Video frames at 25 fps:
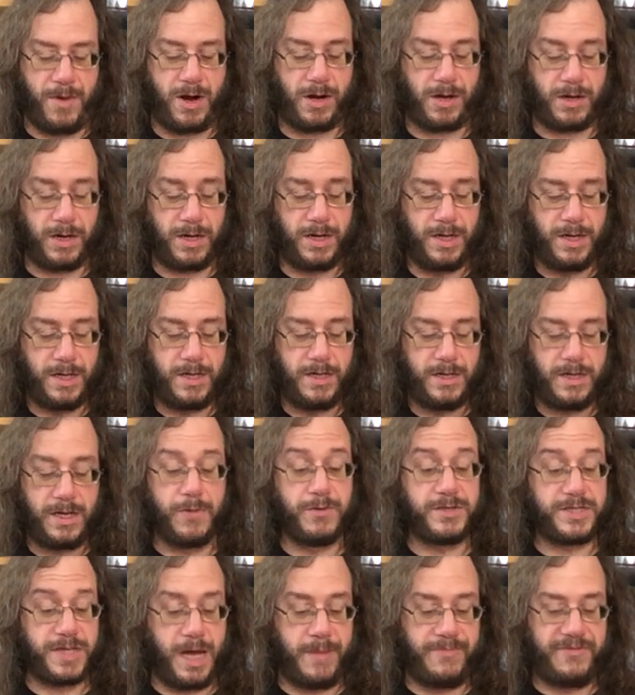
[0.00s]
marker,
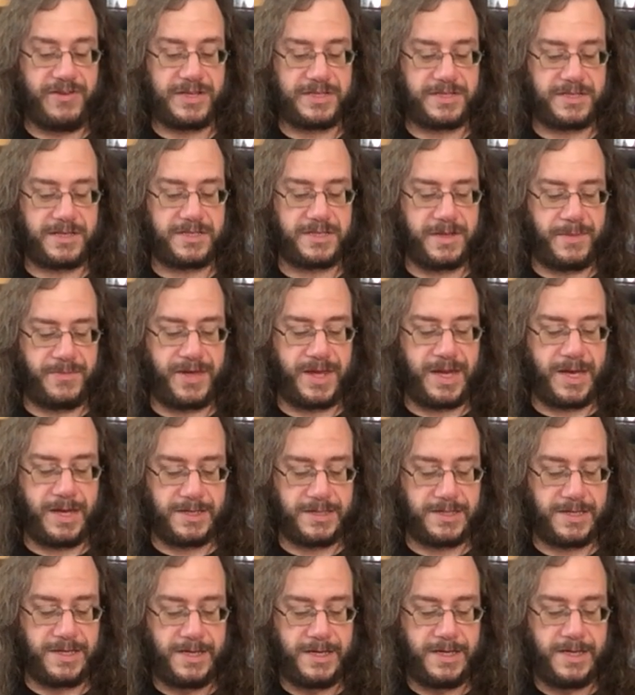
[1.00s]
it was obviously something
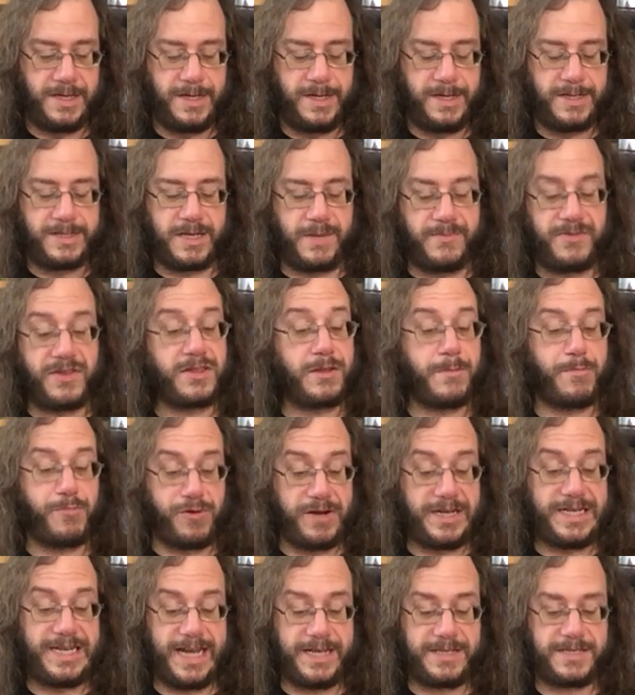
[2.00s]
else something that
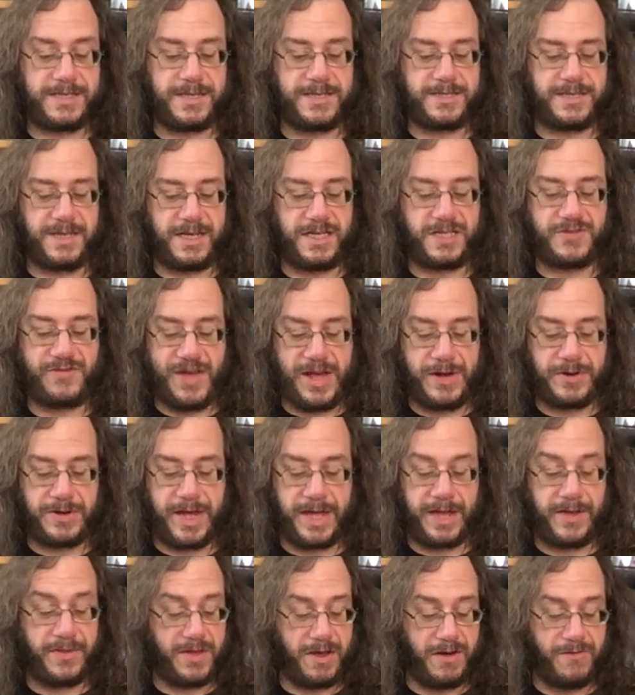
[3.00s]
predates the city's
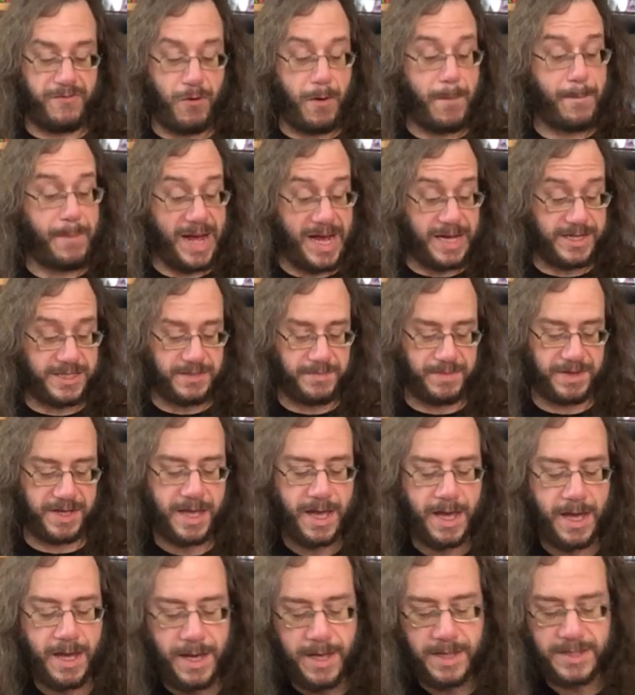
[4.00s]
founding, and therefore
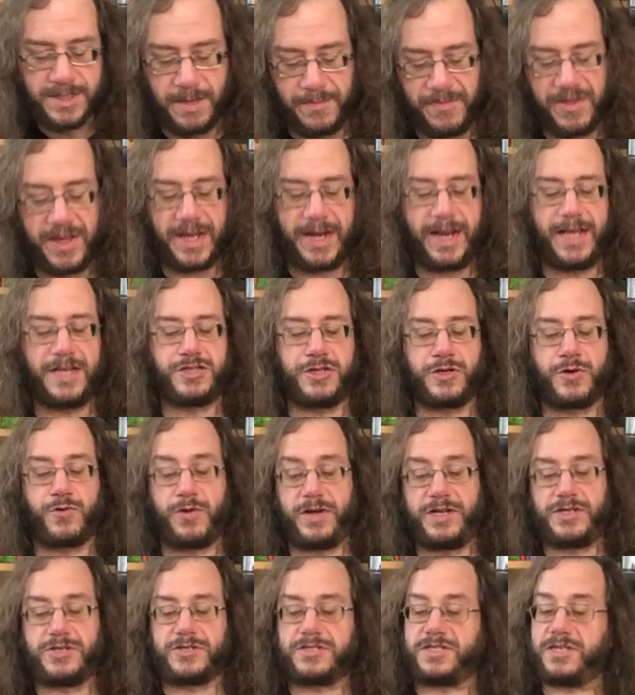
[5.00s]
possibly something an ancient
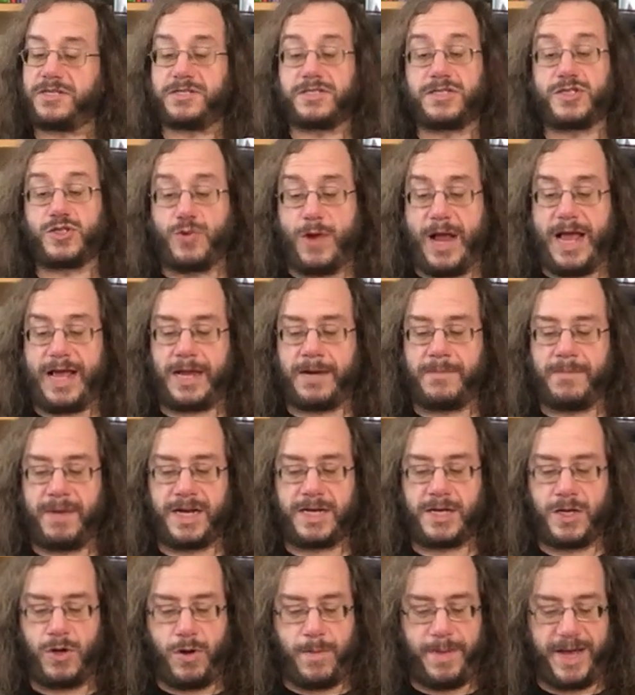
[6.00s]
creature such as a dragon
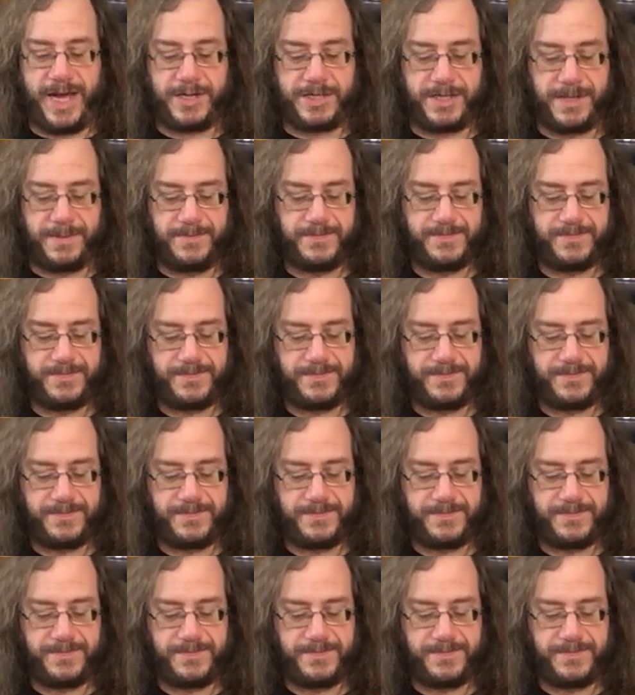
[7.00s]
might know about.